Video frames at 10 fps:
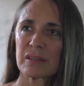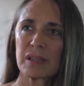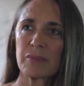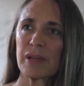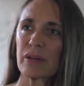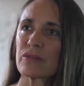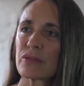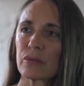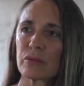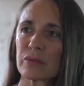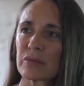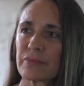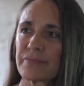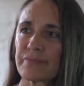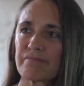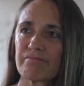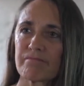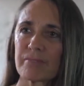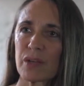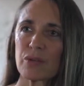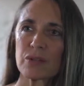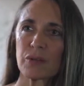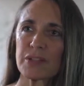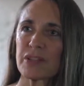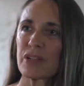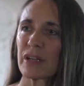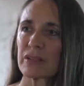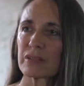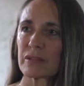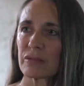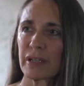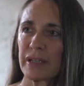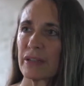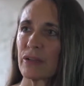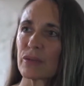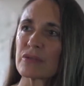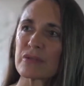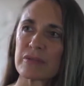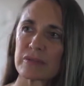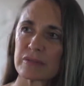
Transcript: keep me out of school there was always a doctor writing notes